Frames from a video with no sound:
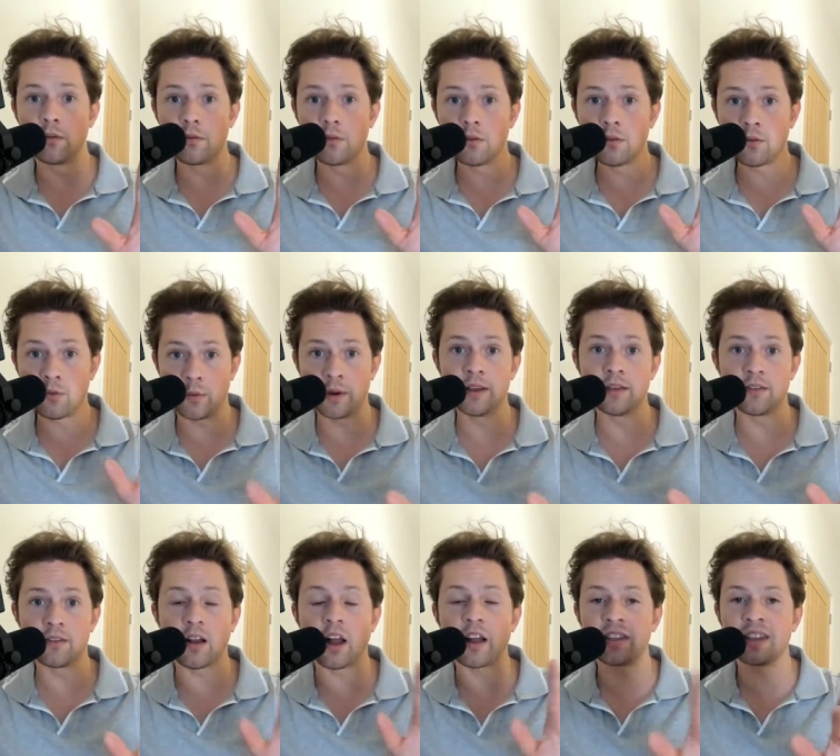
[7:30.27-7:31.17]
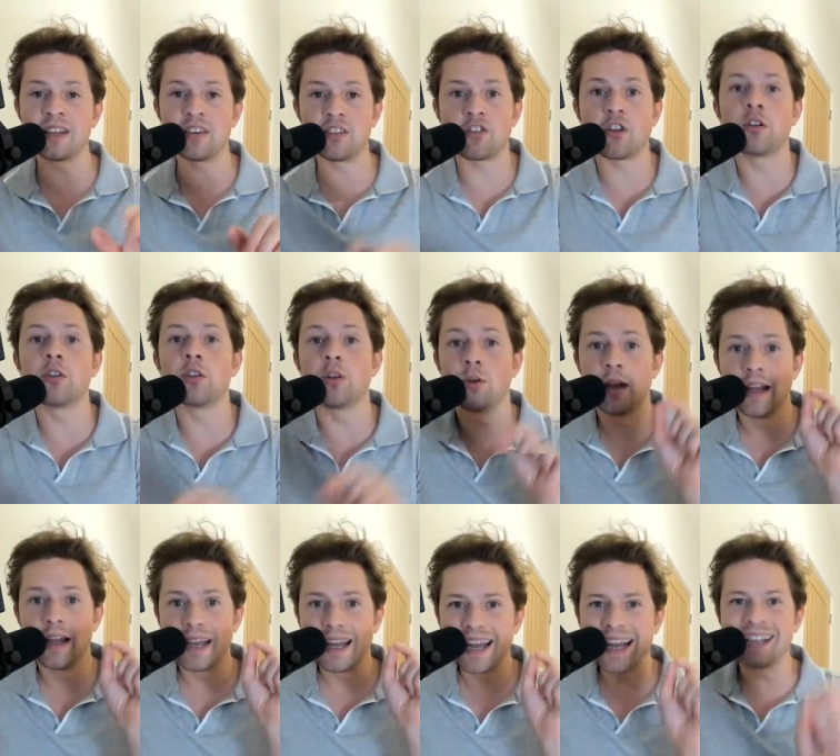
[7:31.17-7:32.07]
tweets that I think show you
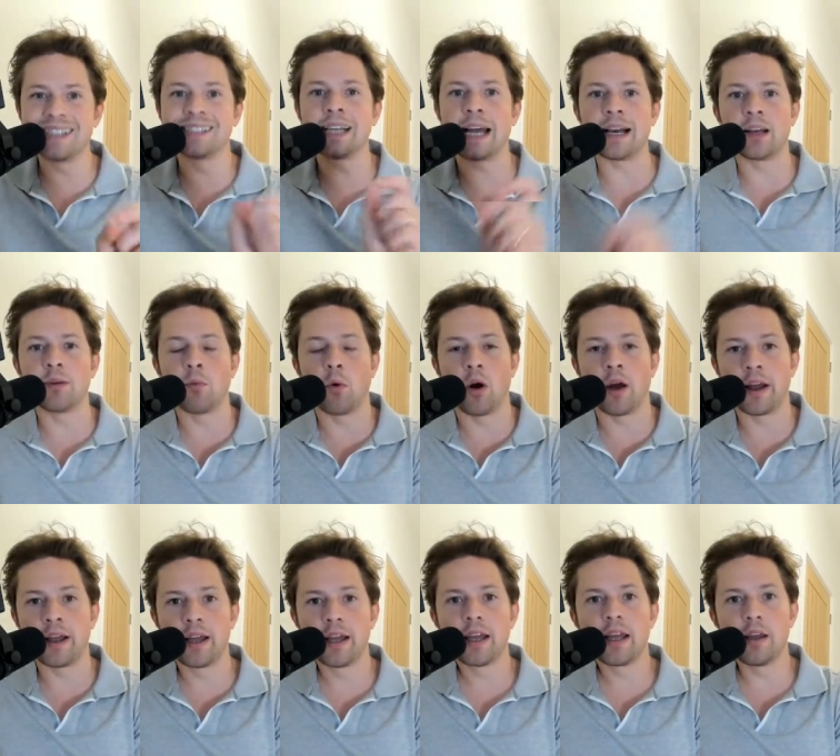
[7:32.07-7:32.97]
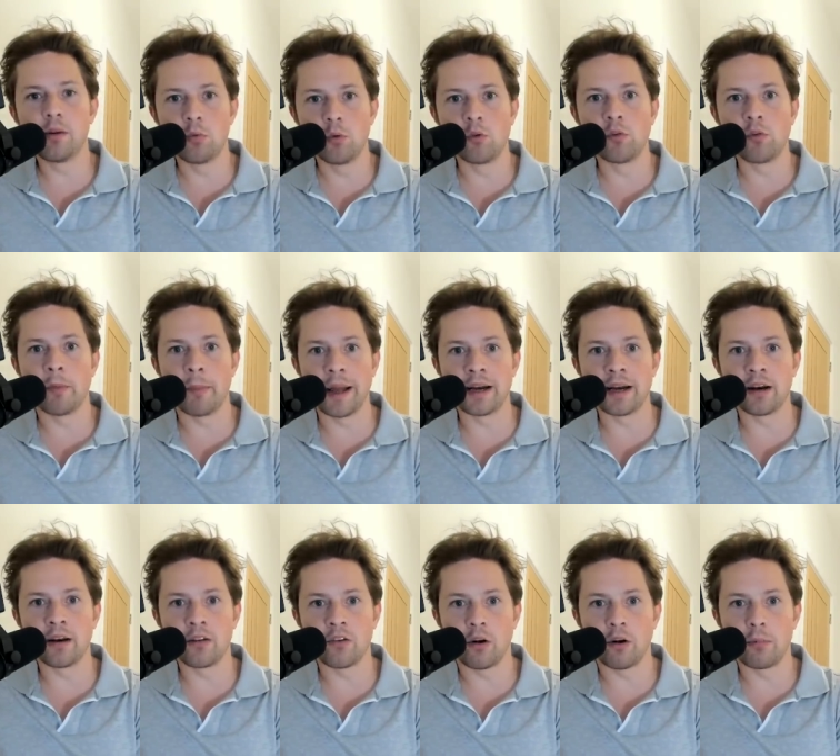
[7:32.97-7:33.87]
exactly why he will remain in
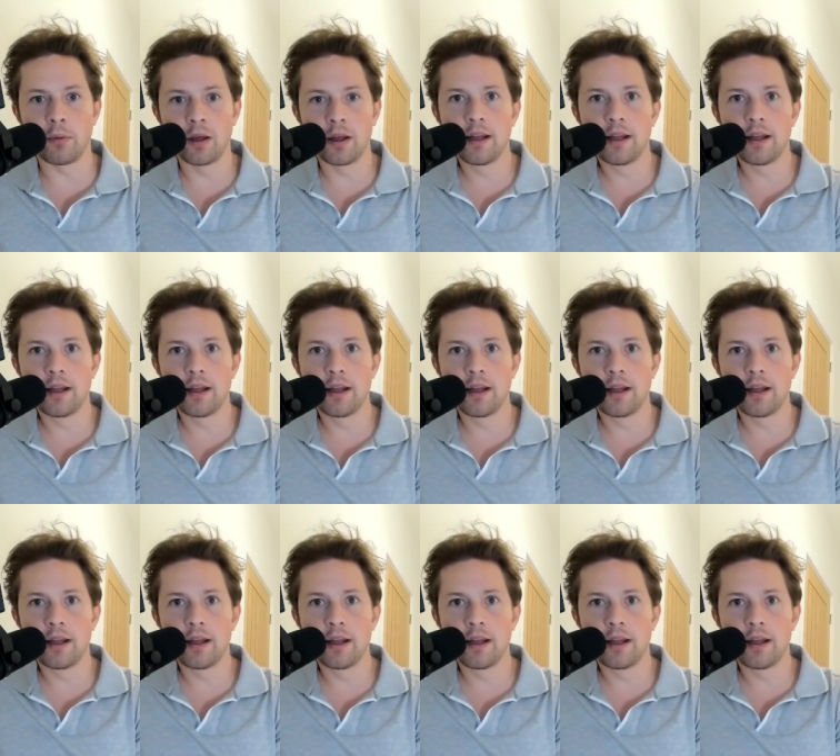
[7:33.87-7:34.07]
the job.